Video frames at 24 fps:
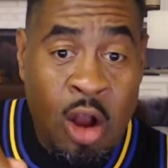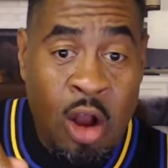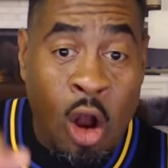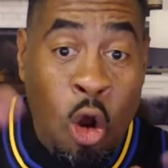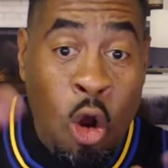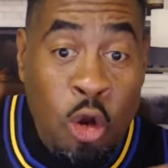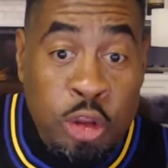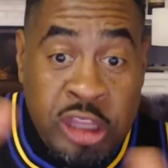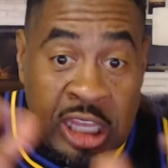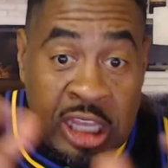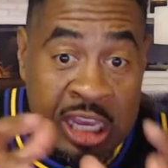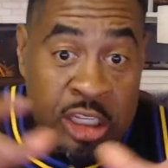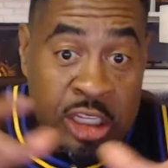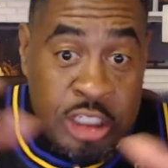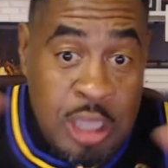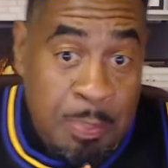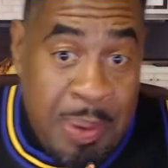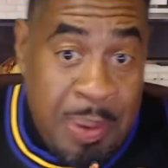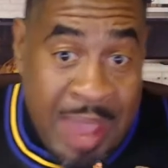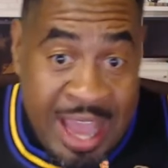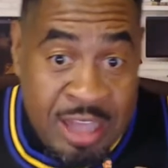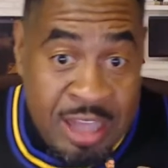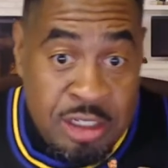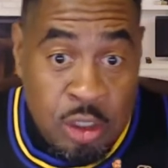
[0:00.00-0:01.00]
Old things are
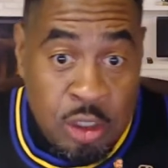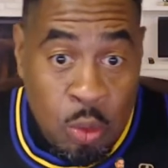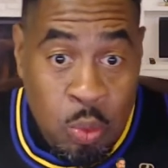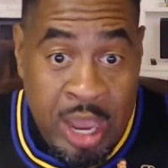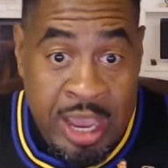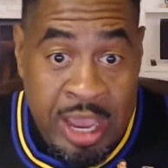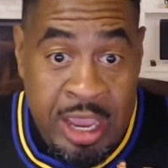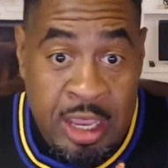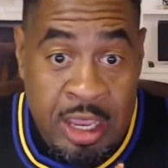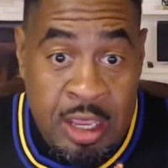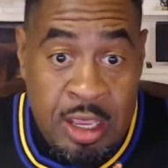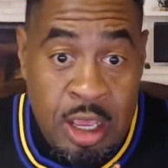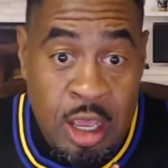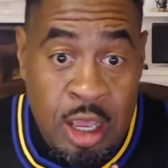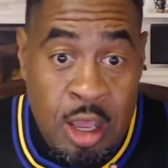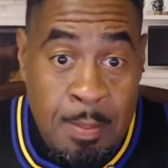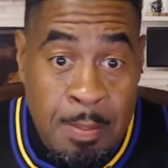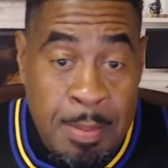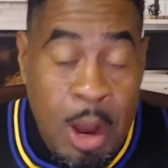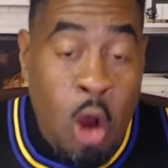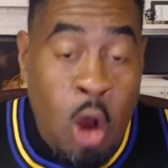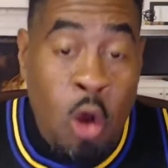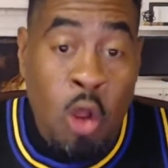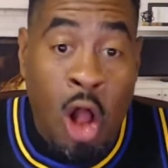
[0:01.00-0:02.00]
passed away.
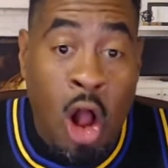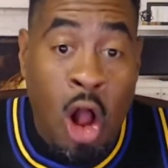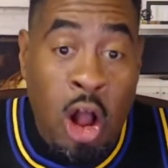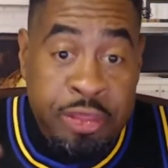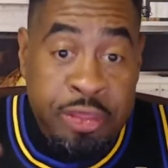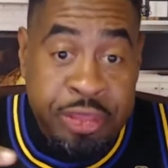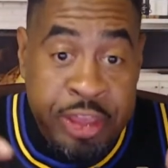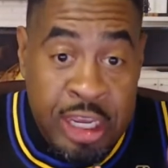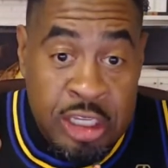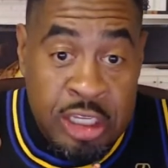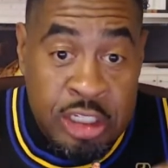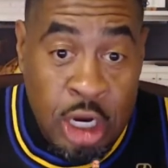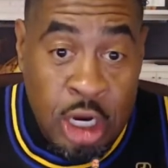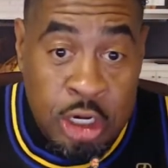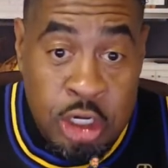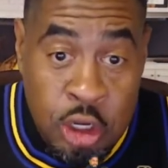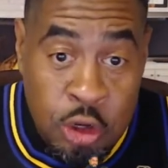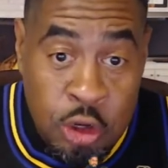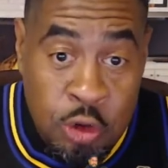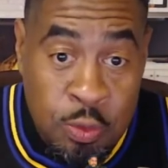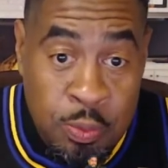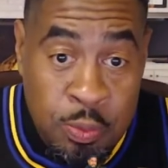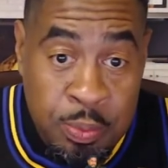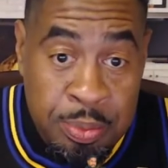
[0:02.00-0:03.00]
Behold, all things are
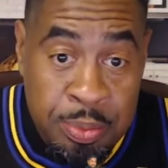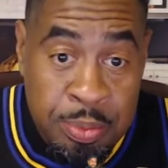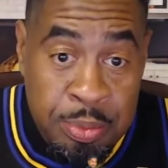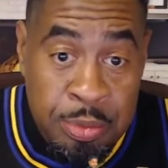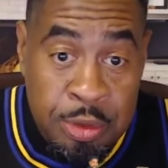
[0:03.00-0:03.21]
new.